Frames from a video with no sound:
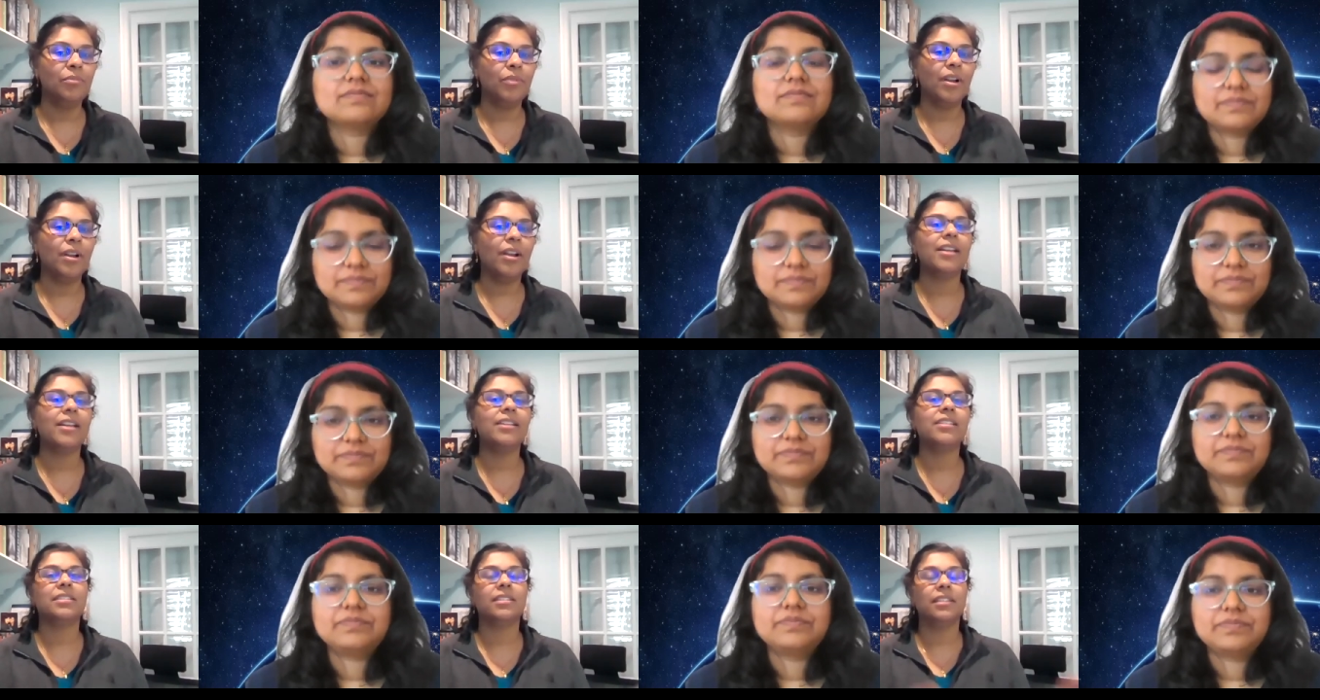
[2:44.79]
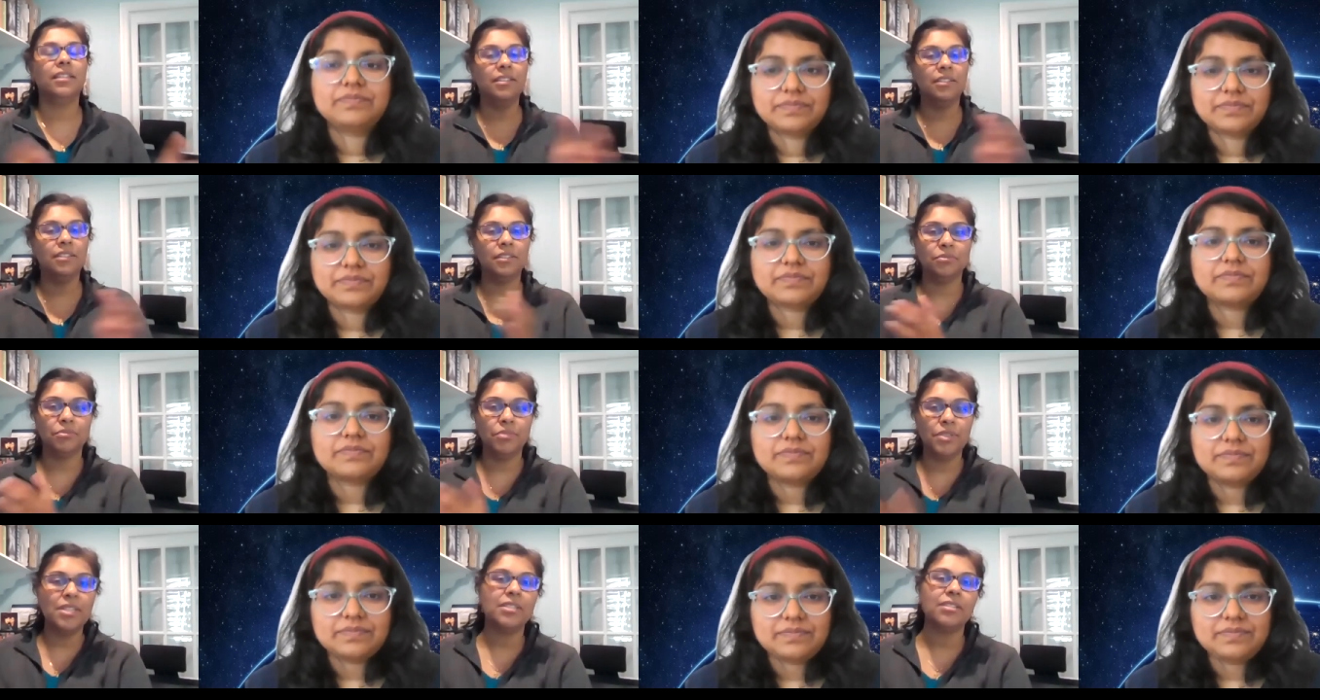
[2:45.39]
Speaker 1: Whereas
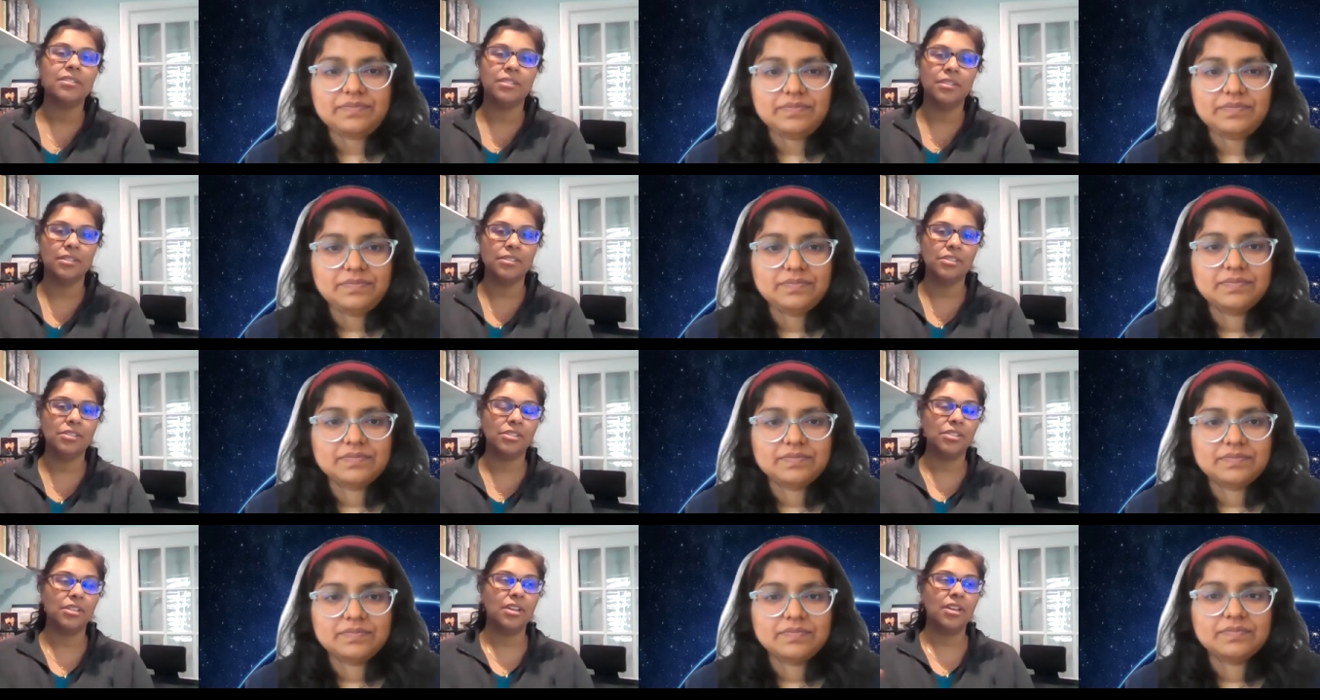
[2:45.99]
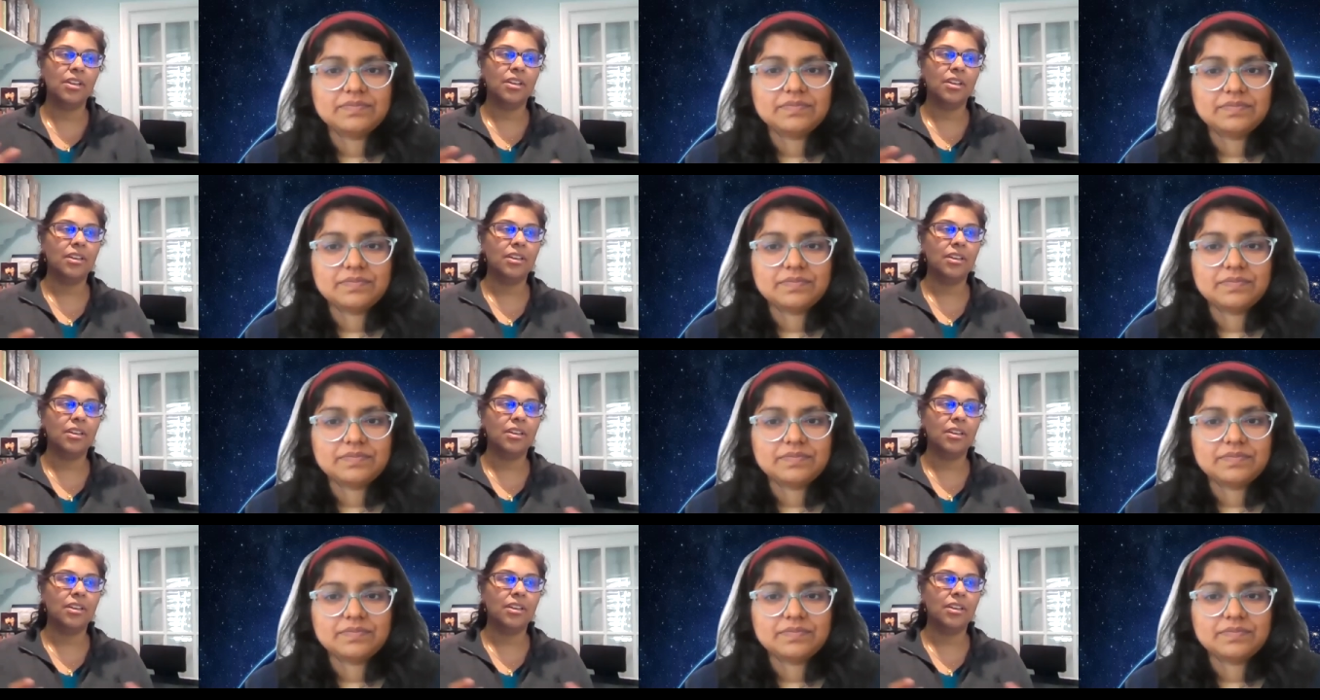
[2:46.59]
clinical research,